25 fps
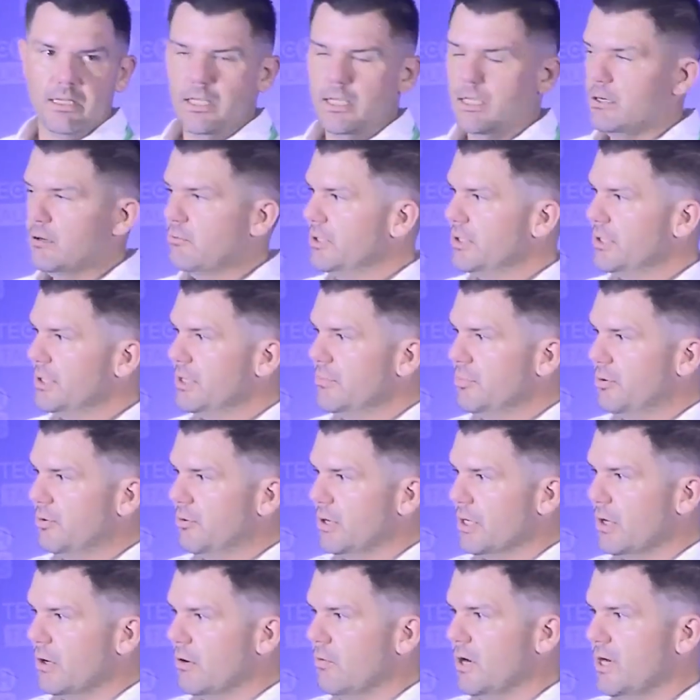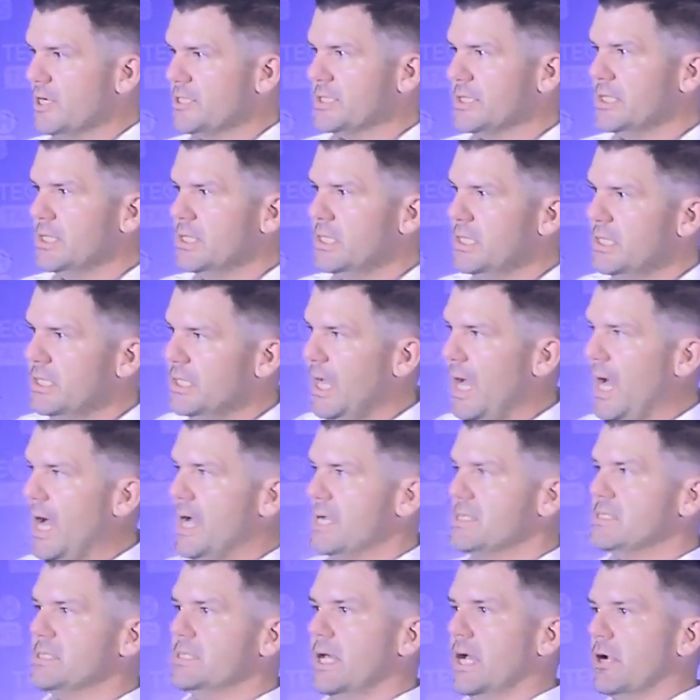and a really important question that you need to
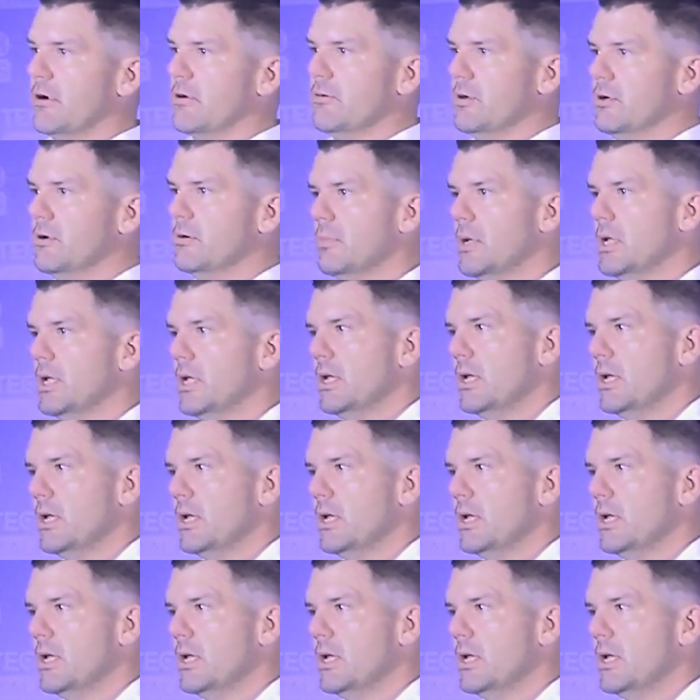ask that group.